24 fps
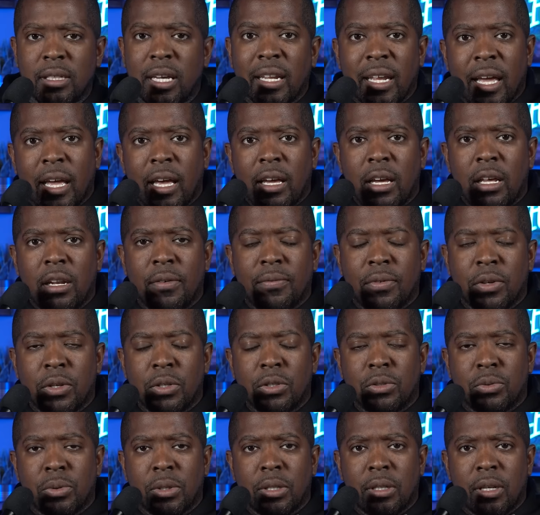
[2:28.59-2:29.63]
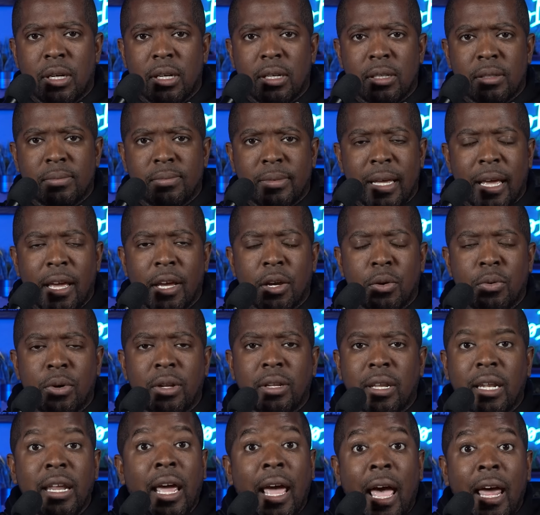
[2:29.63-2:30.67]
Yeah, they had interviews with uh, Dan
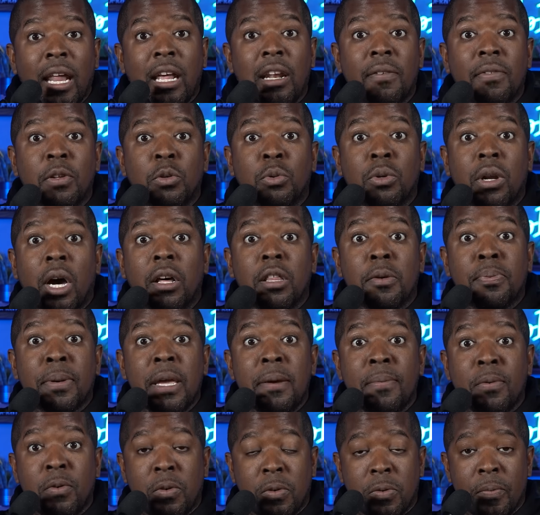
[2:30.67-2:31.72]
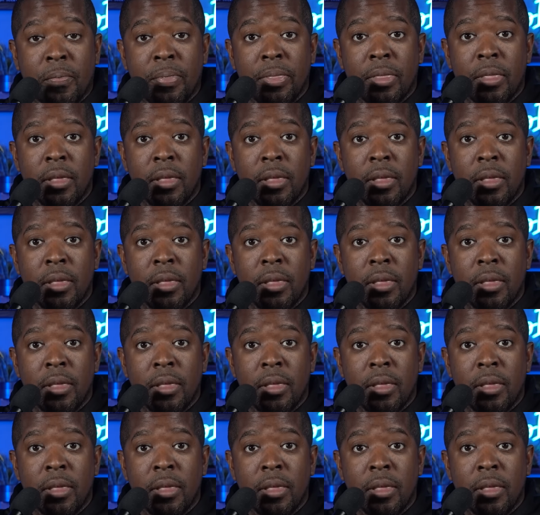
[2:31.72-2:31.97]
Quinn. They had interviews with other people.